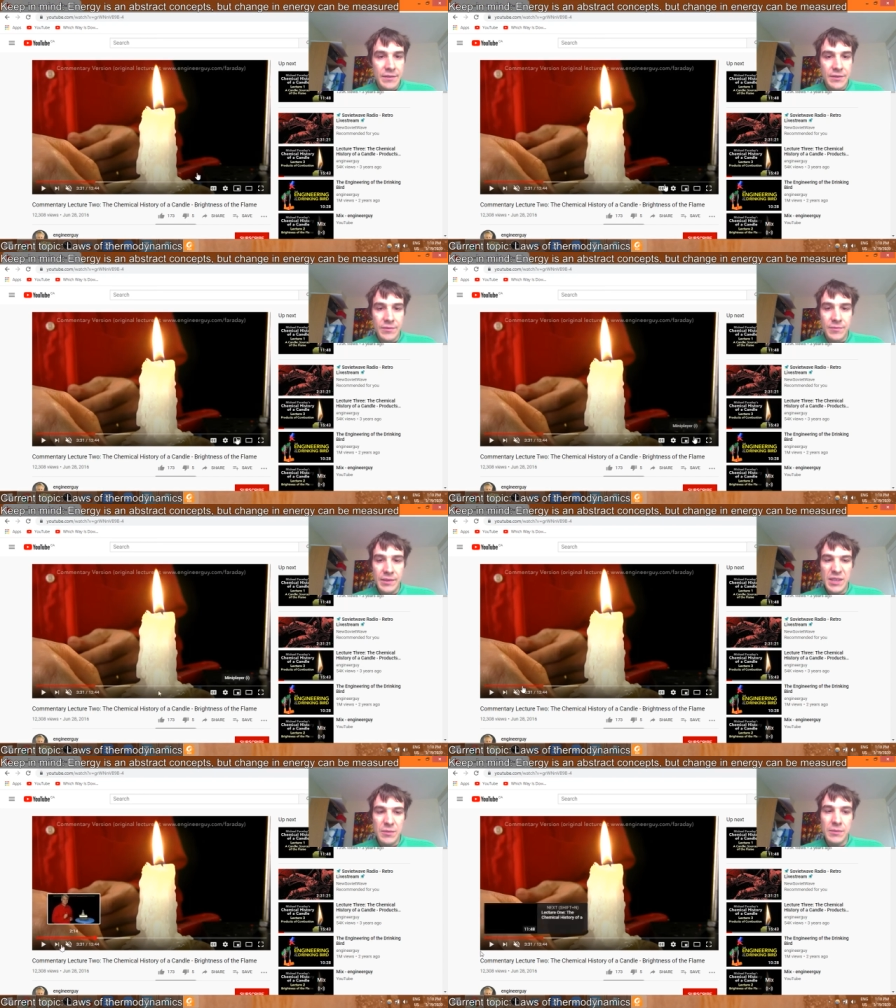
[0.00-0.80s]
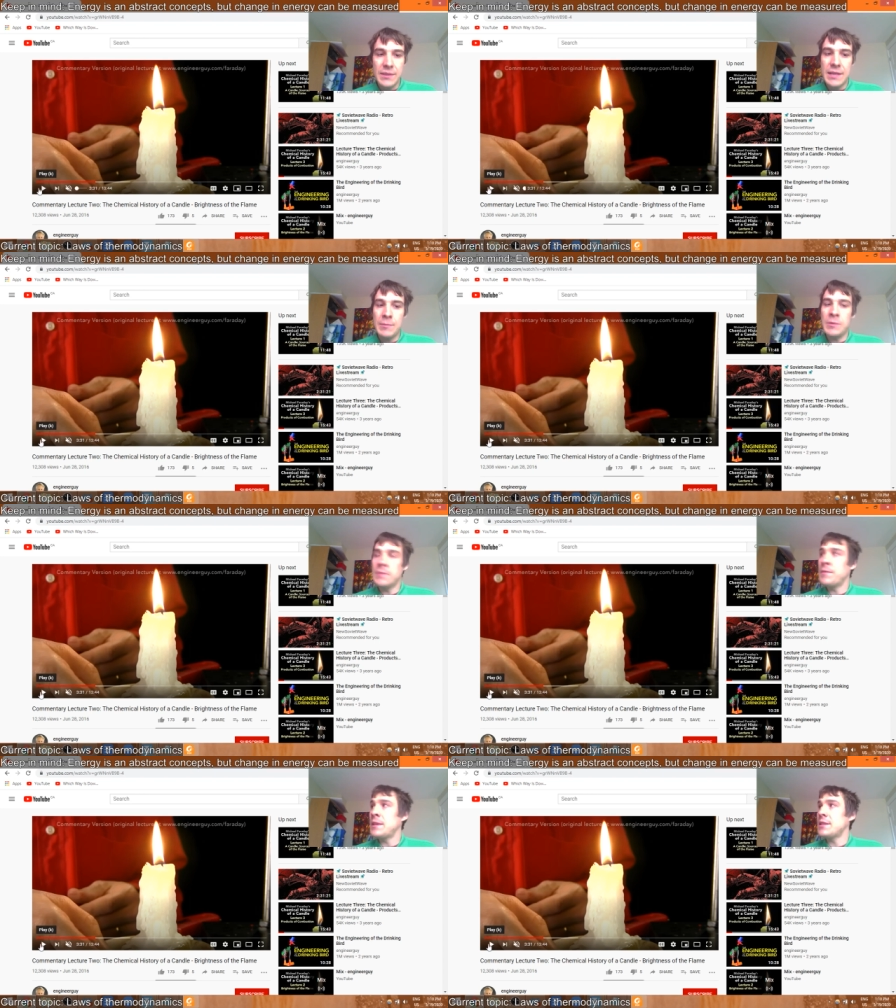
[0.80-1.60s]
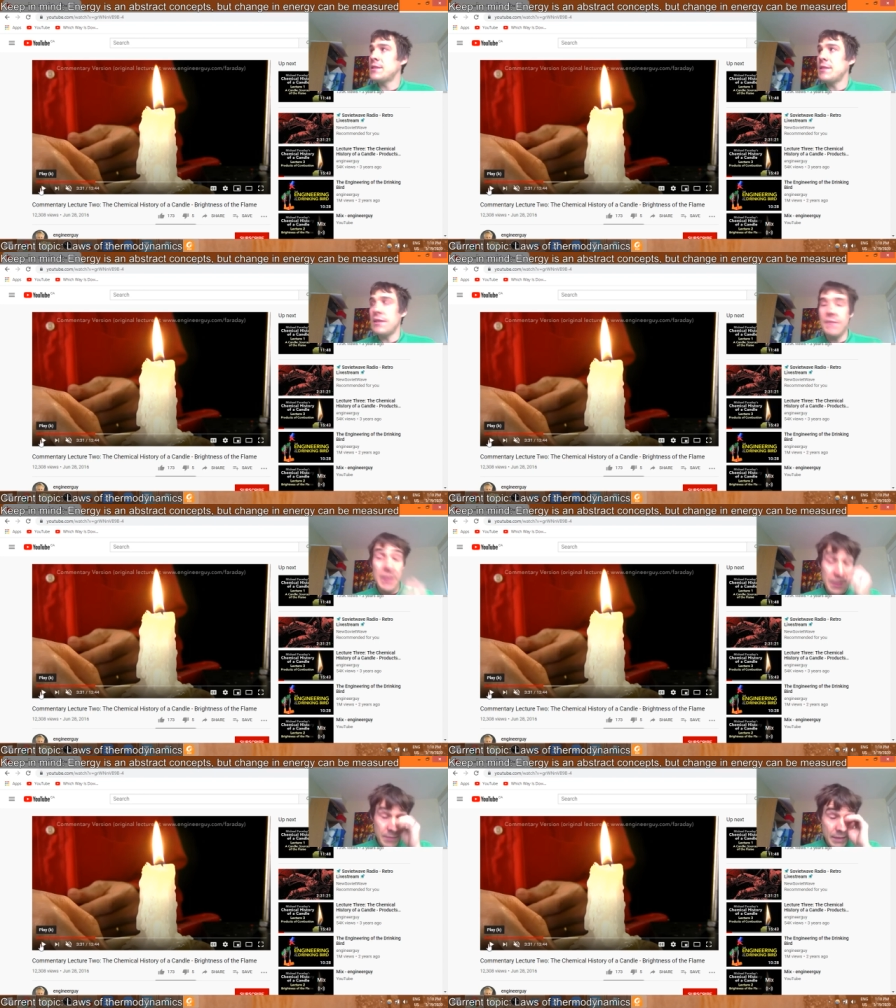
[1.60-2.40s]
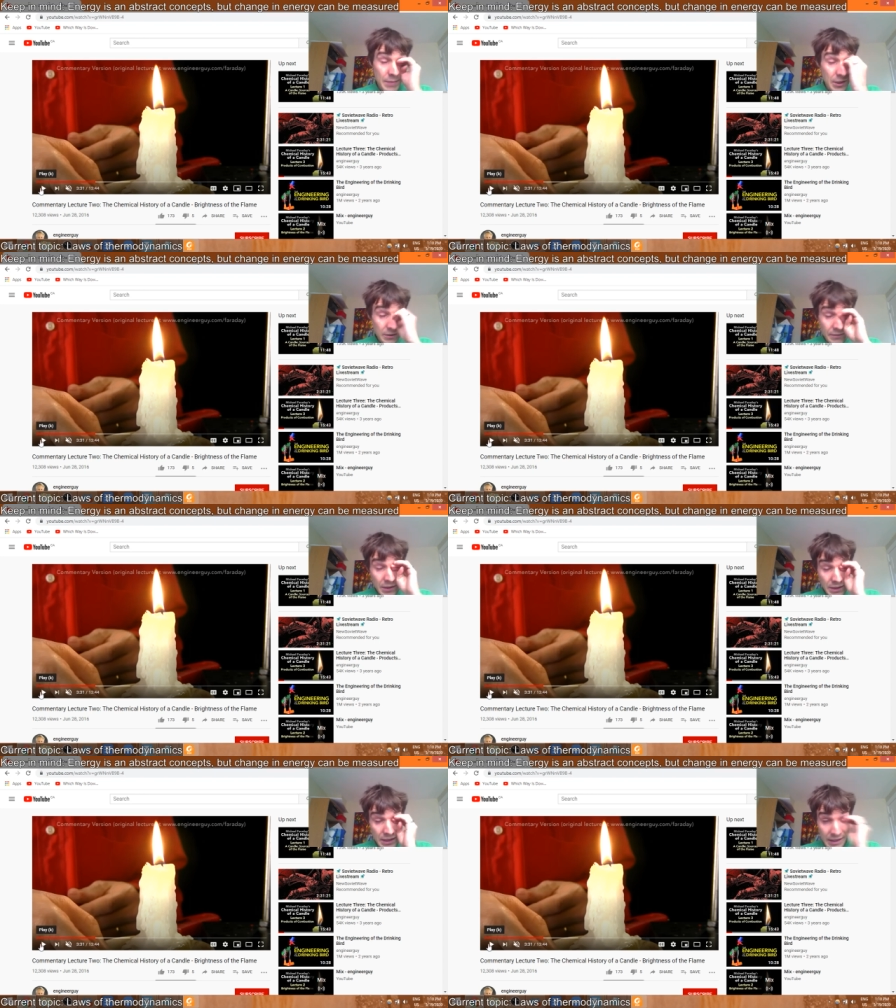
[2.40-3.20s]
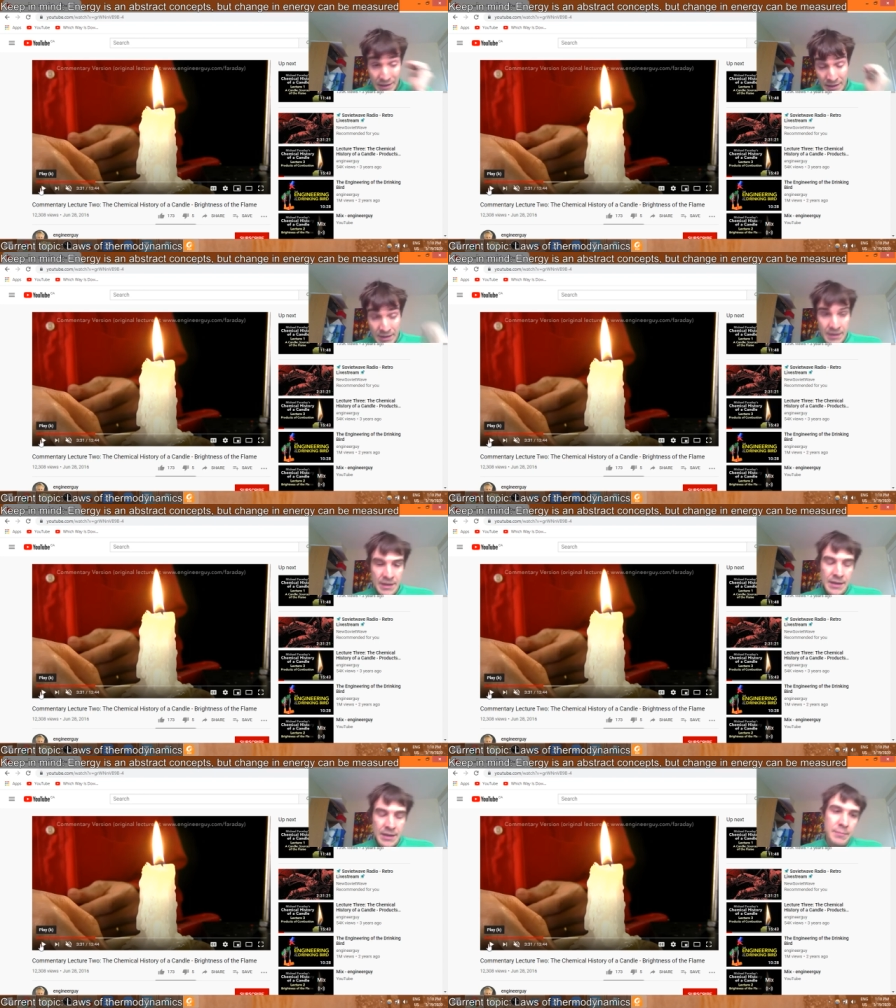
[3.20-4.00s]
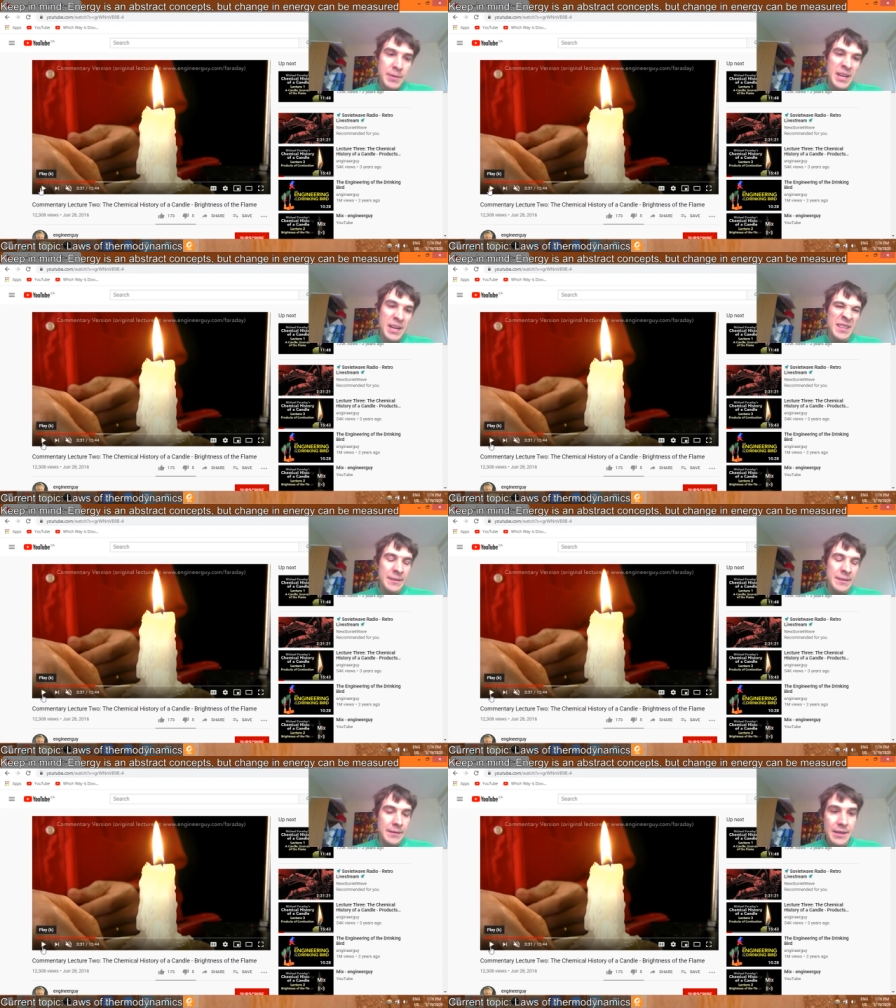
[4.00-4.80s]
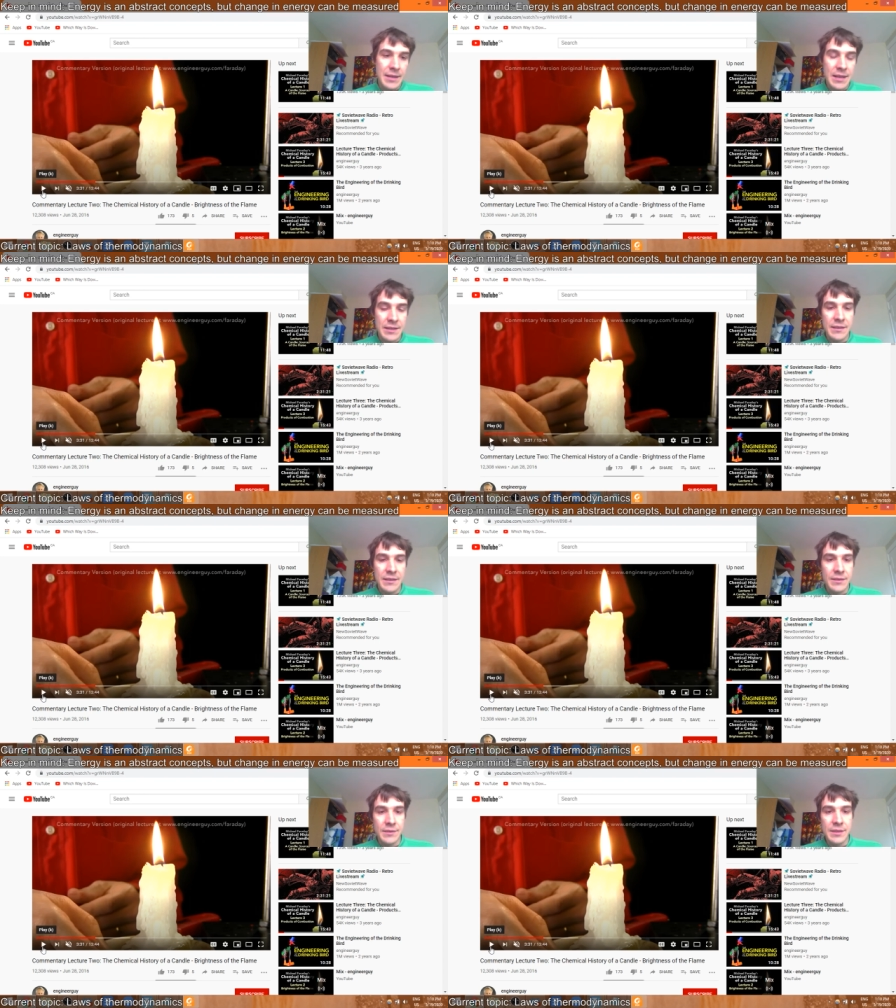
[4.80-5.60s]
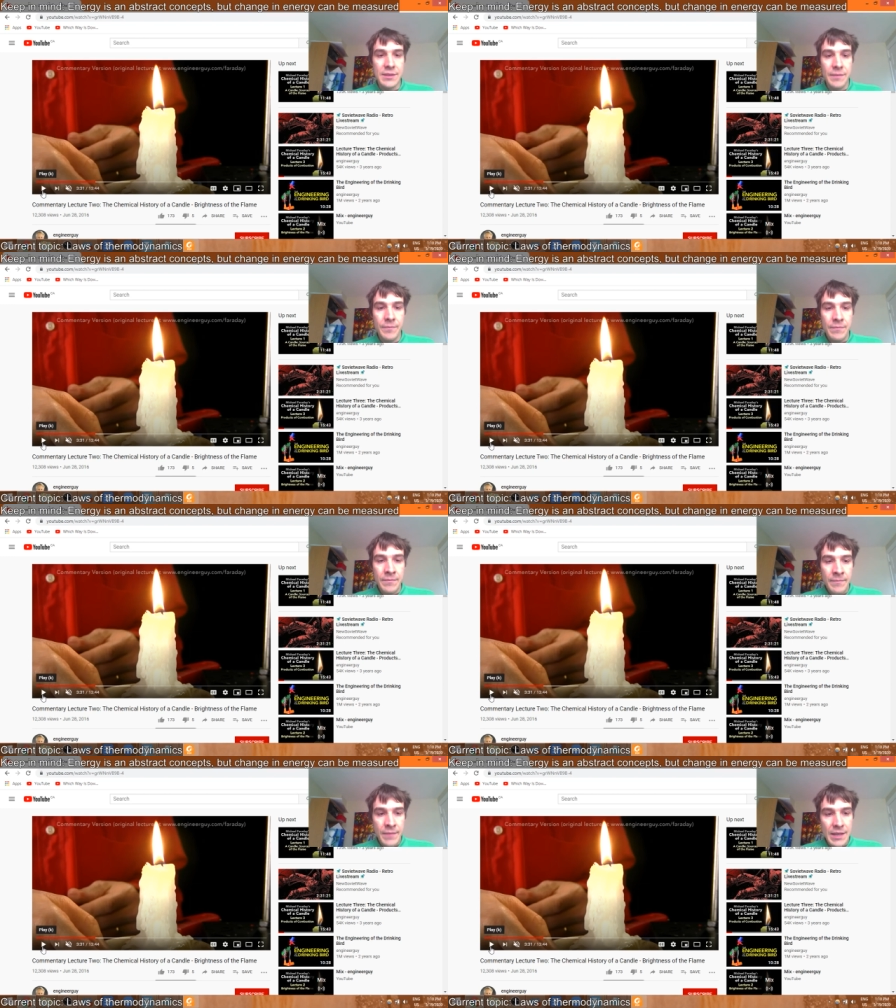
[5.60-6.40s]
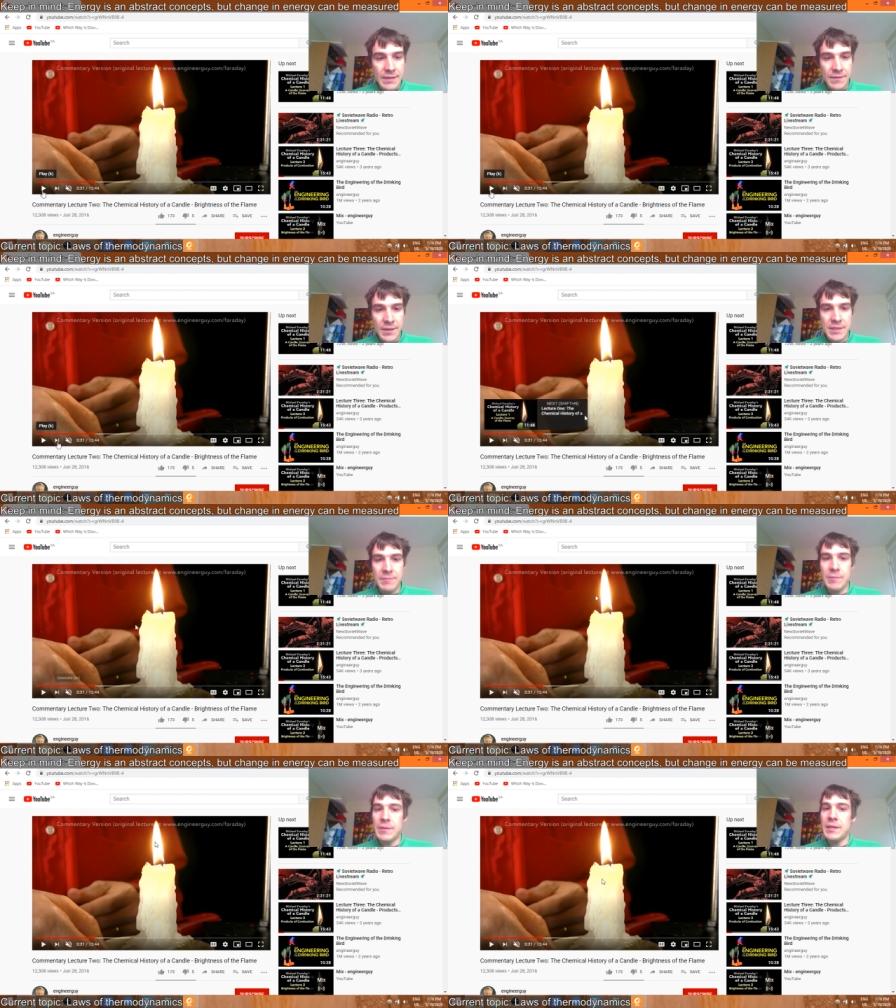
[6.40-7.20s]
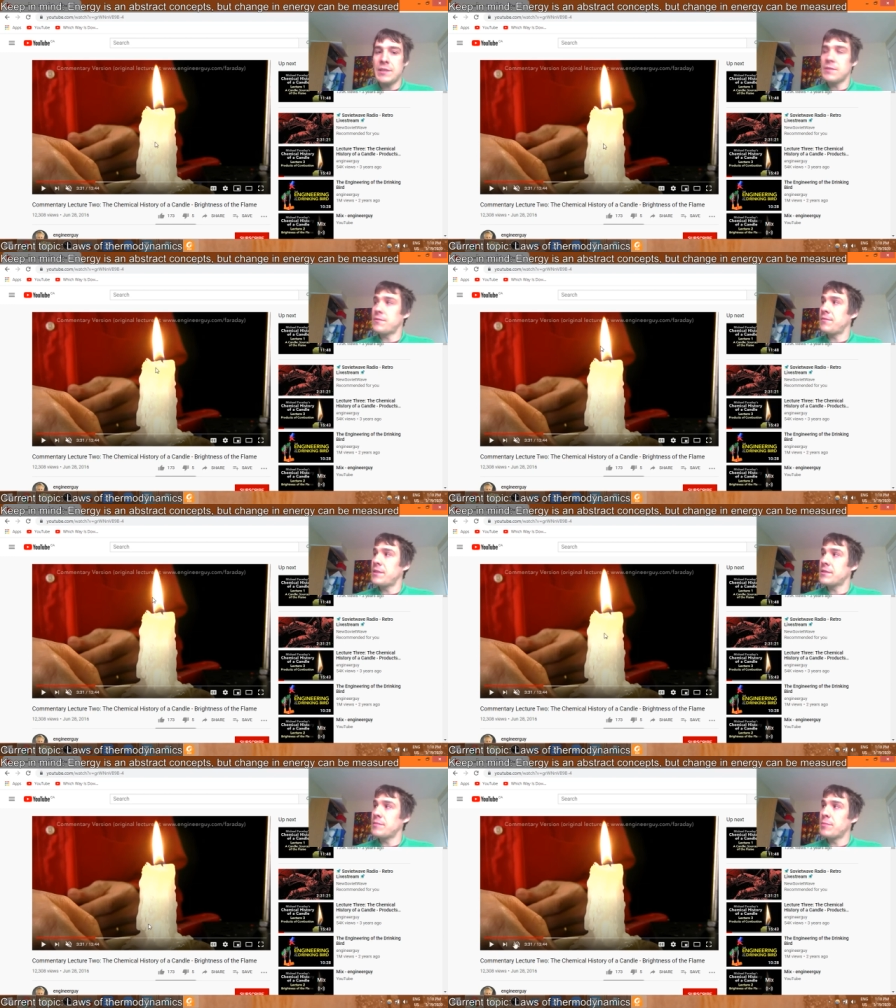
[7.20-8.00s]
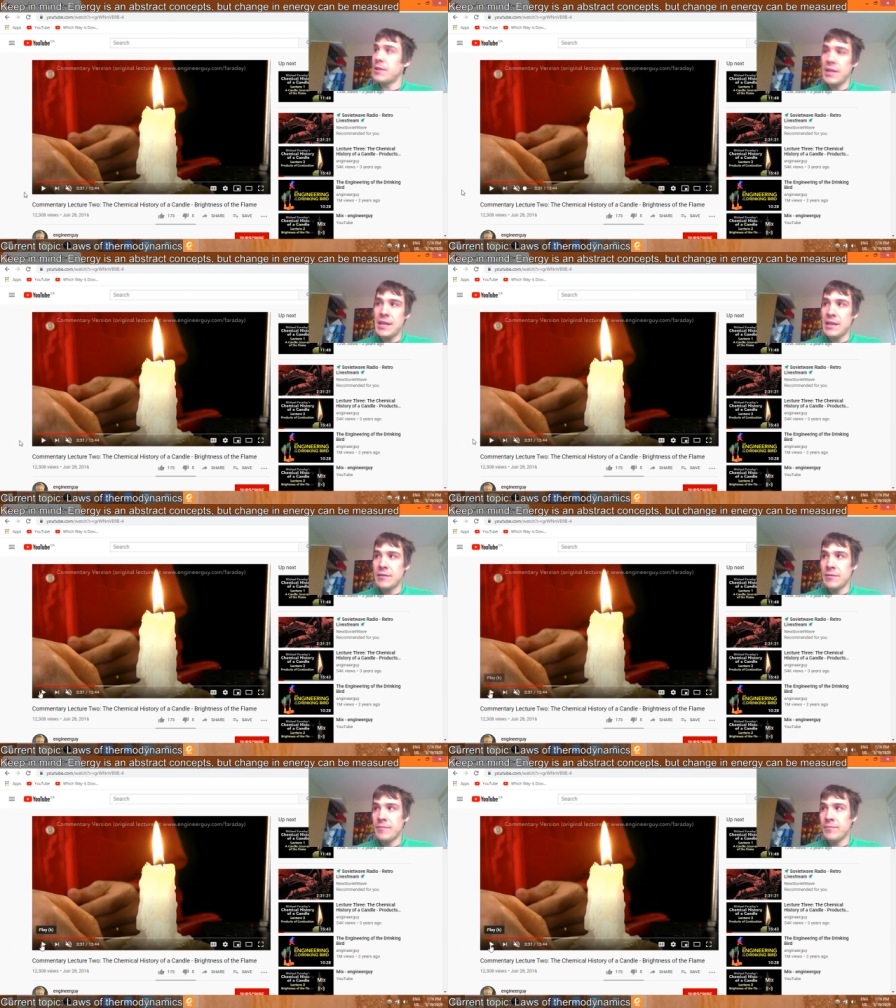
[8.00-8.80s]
There's a really cool demo of this invented by Michael Faraday back in the 1800s. It's a very simple one. Here's a burning candle.